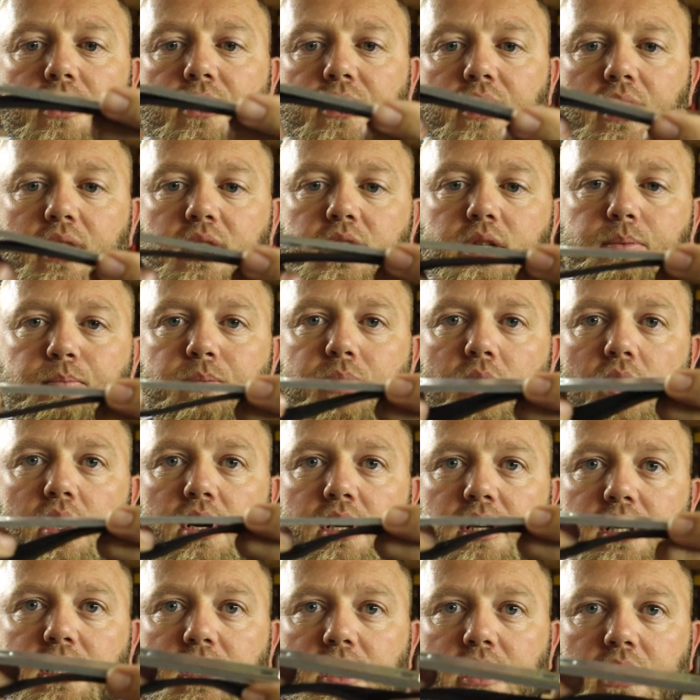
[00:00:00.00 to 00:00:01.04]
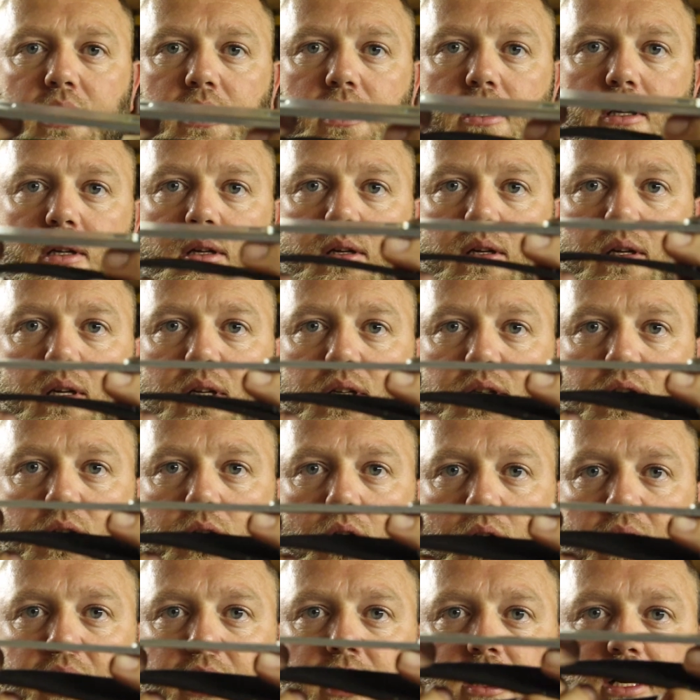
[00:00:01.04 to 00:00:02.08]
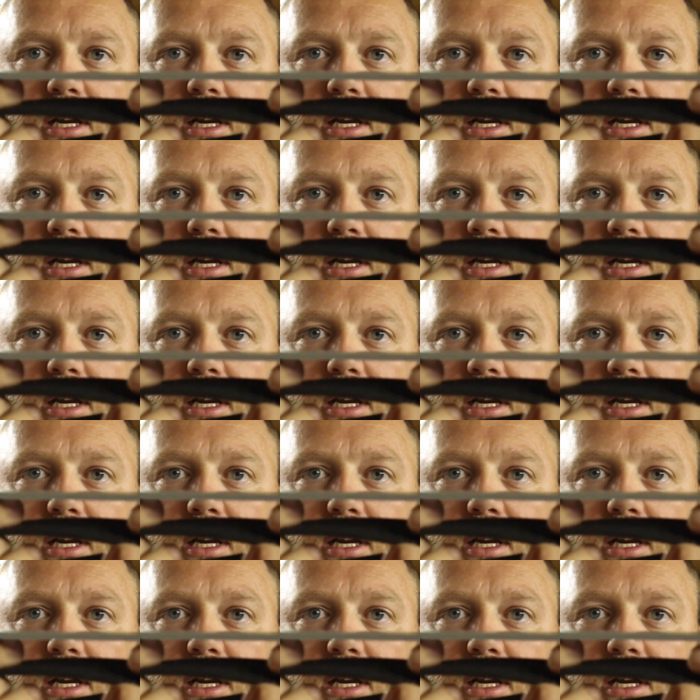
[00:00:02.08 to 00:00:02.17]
this part here is going